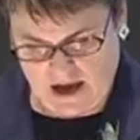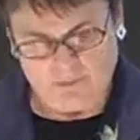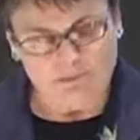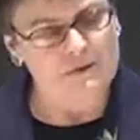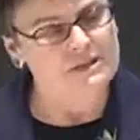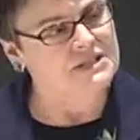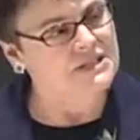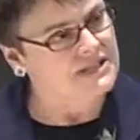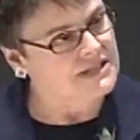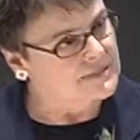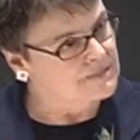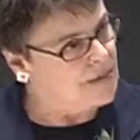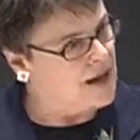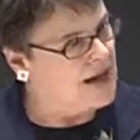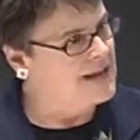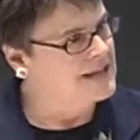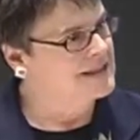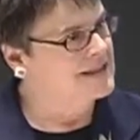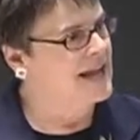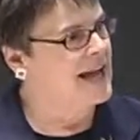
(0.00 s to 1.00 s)
But
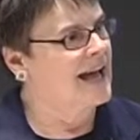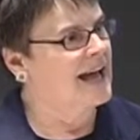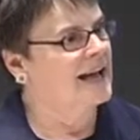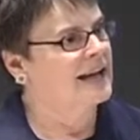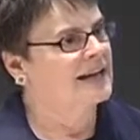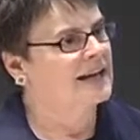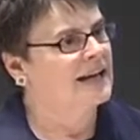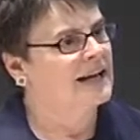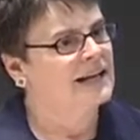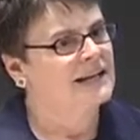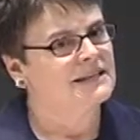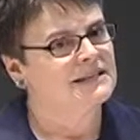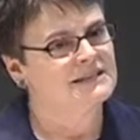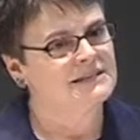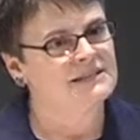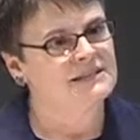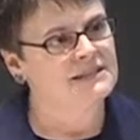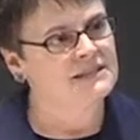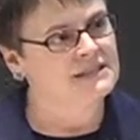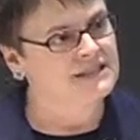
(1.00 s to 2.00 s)
despite that,
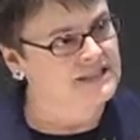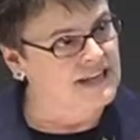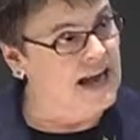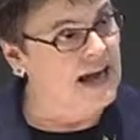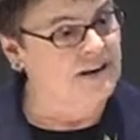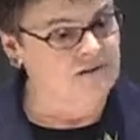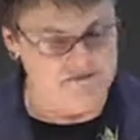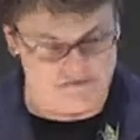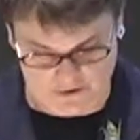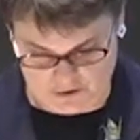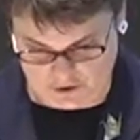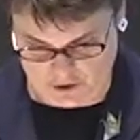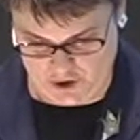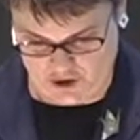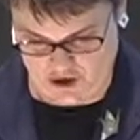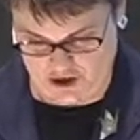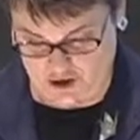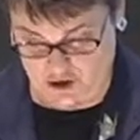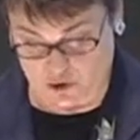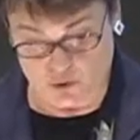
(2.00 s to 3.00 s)
dead
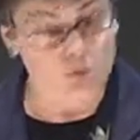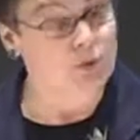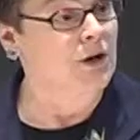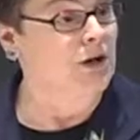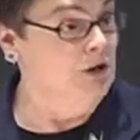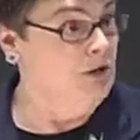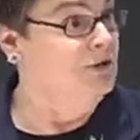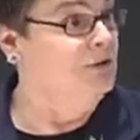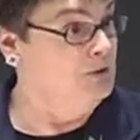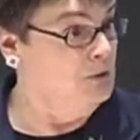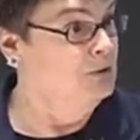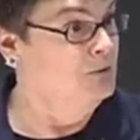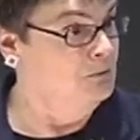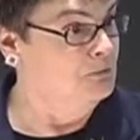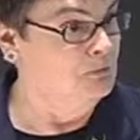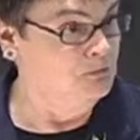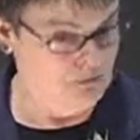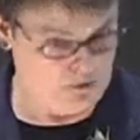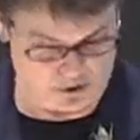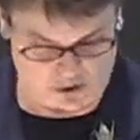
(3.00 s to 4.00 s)
virgins, real
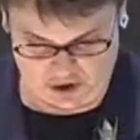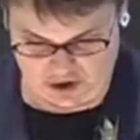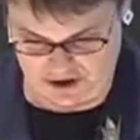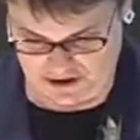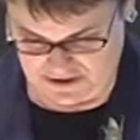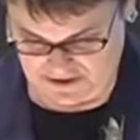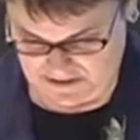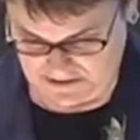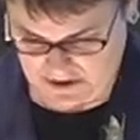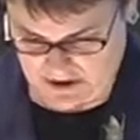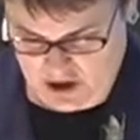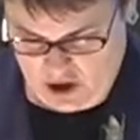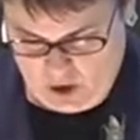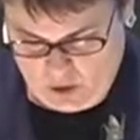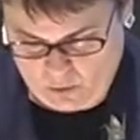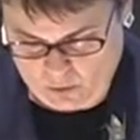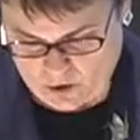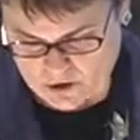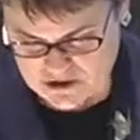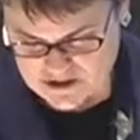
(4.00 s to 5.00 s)
virgins,
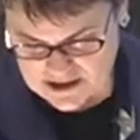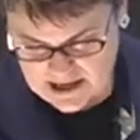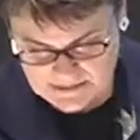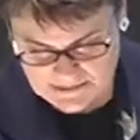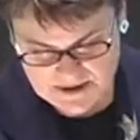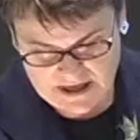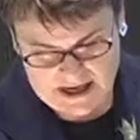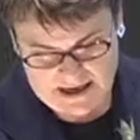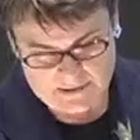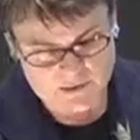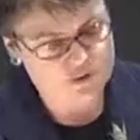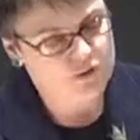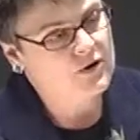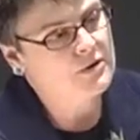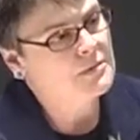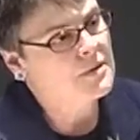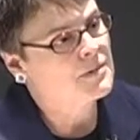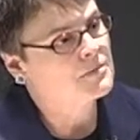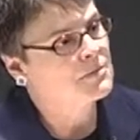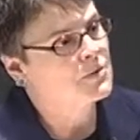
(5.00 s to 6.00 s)
were sometimes
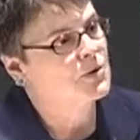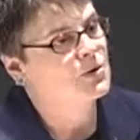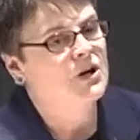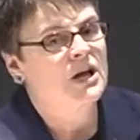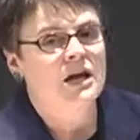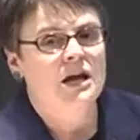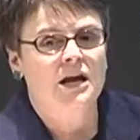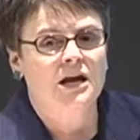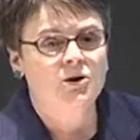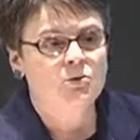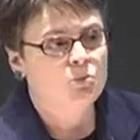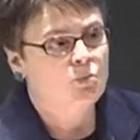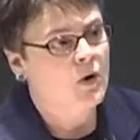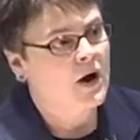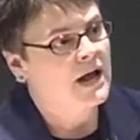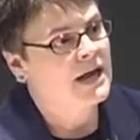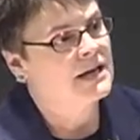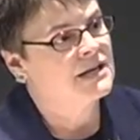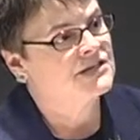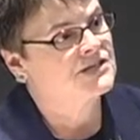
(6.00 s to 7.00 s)
remembered in
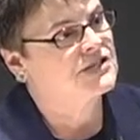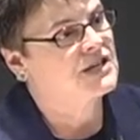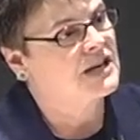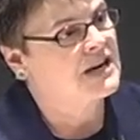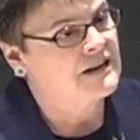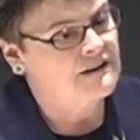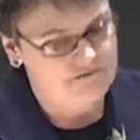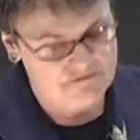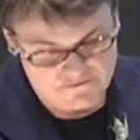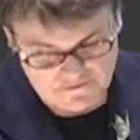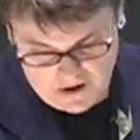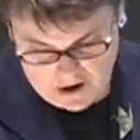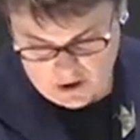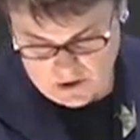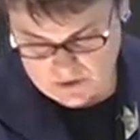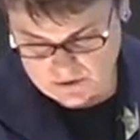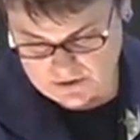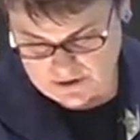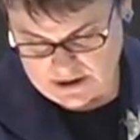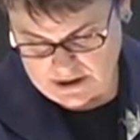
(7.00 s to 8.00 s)
ways that
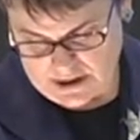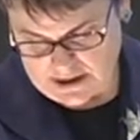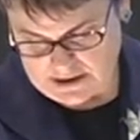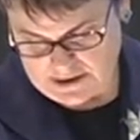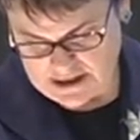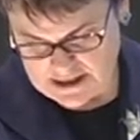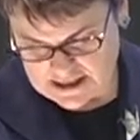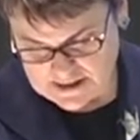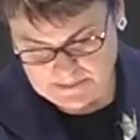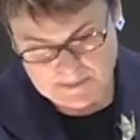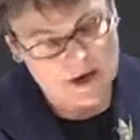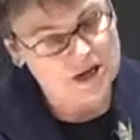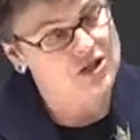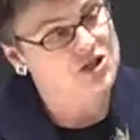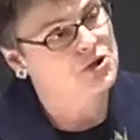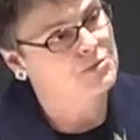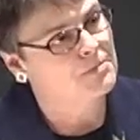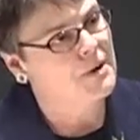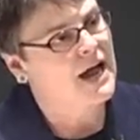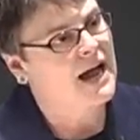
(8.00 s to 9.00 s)
evoked the
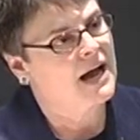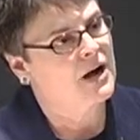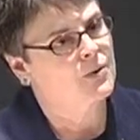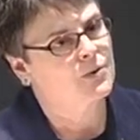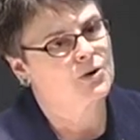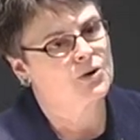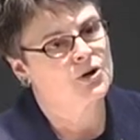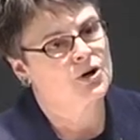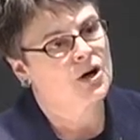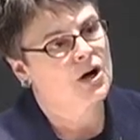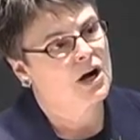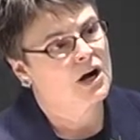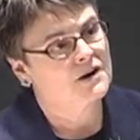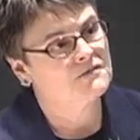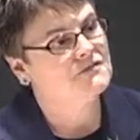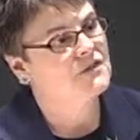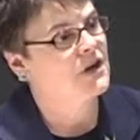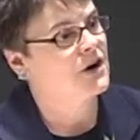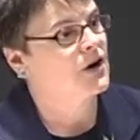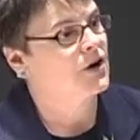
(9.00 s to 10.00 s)
special power
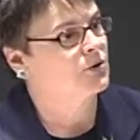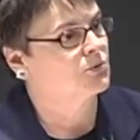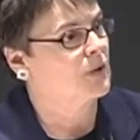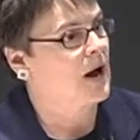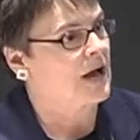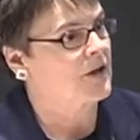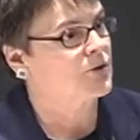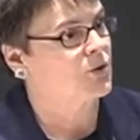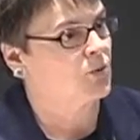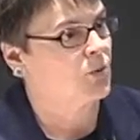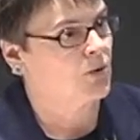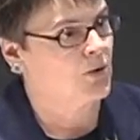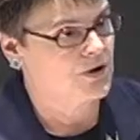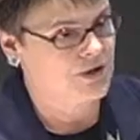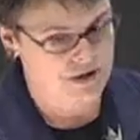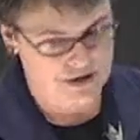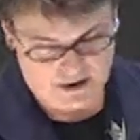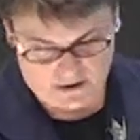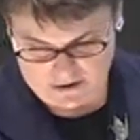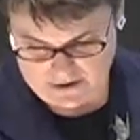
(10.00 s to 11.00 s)
of their rather
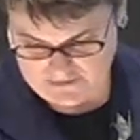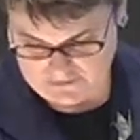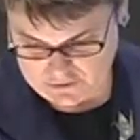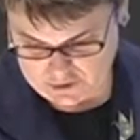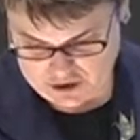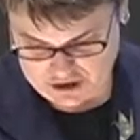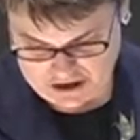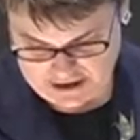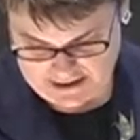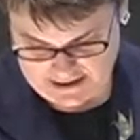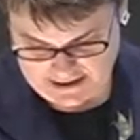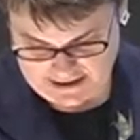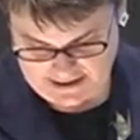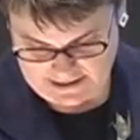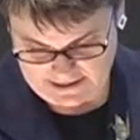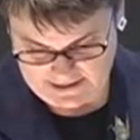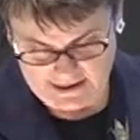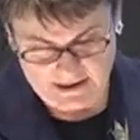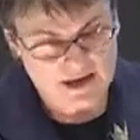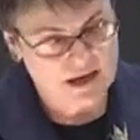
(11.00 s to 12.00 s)
ordinary virginity,
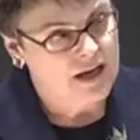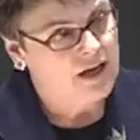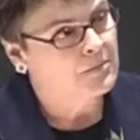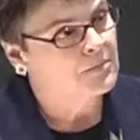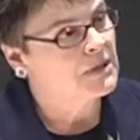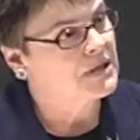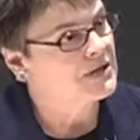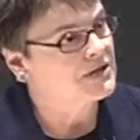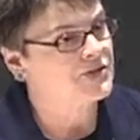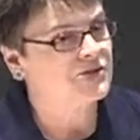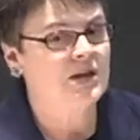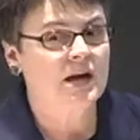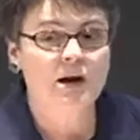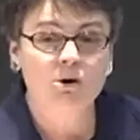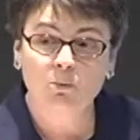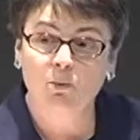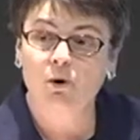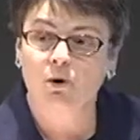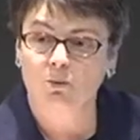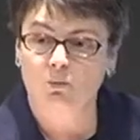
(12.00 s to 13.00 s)
because they
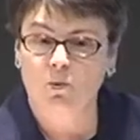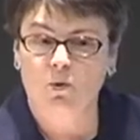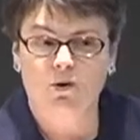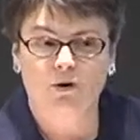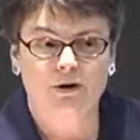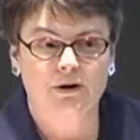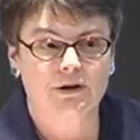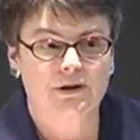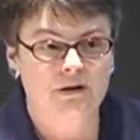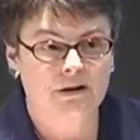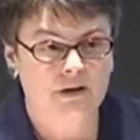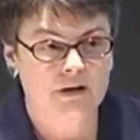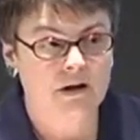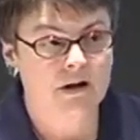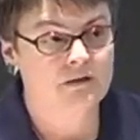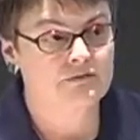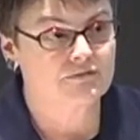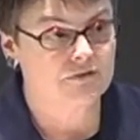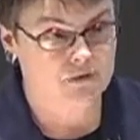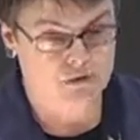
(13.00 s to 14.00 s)
were awarded
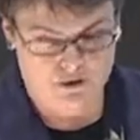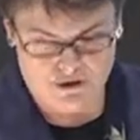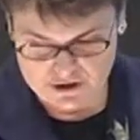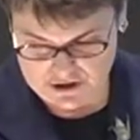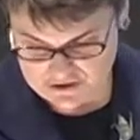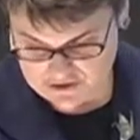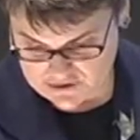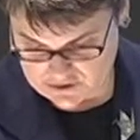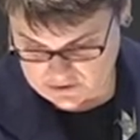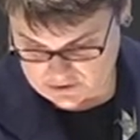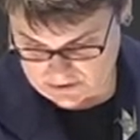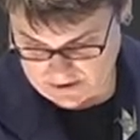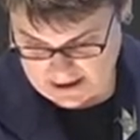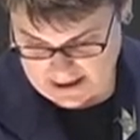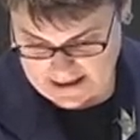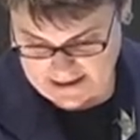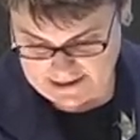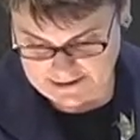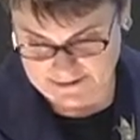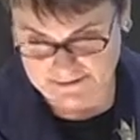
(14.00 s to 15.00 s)
a virgin's
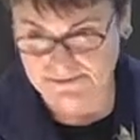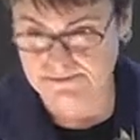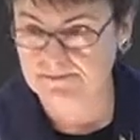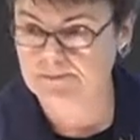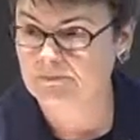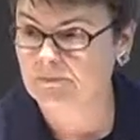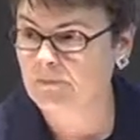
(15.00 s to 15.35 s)
crown.